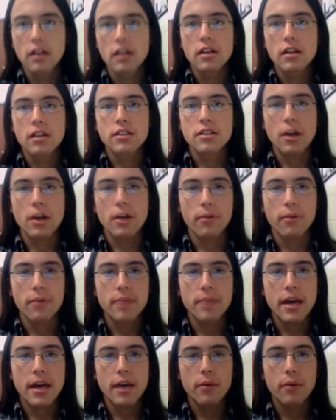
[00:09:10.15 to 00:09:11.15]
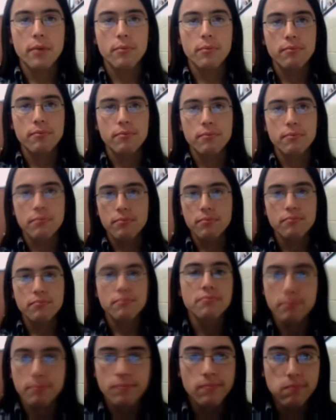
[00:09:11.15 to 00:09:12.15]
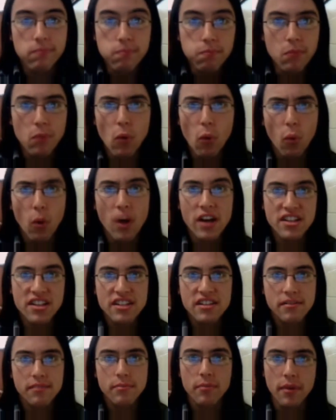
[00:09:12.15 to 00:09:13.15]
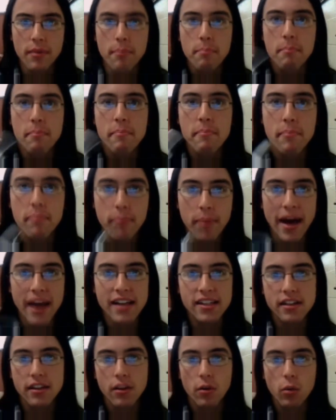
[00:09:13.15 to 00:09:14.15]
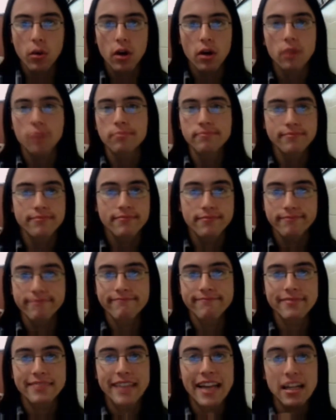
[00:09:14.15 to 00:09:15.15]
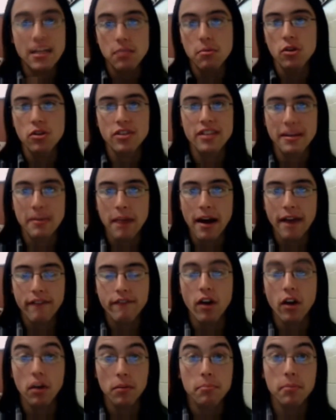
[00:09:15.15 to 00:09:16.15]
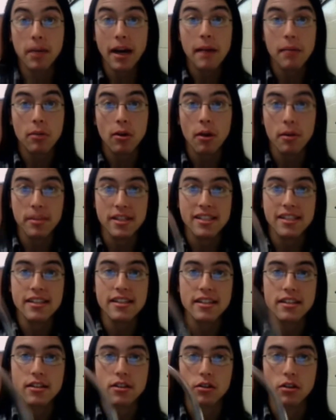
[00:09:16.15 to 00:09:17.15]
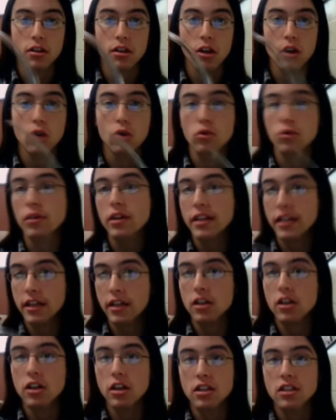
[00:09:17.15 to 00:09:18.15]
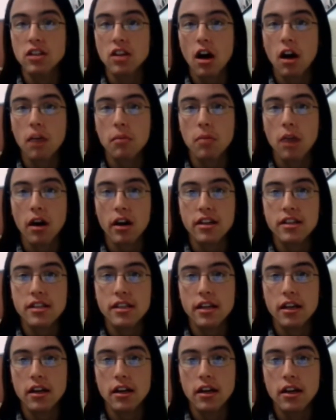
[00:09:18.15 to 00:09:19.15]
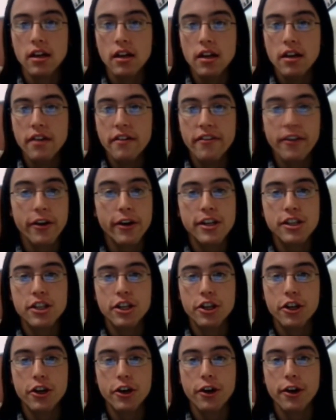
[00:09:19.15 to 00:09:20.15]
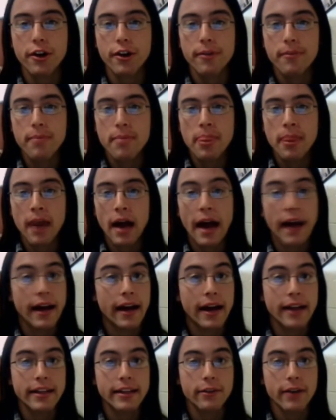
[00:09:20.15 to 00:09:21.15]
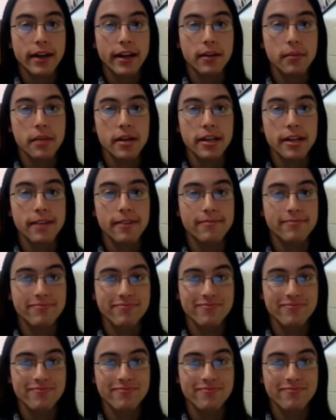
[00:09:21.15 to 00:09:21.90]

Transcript: So, it wasn't the best in the world. That's mostly my fault. But I promise, this is a really good talkbox. Very secure. I highly recommend it.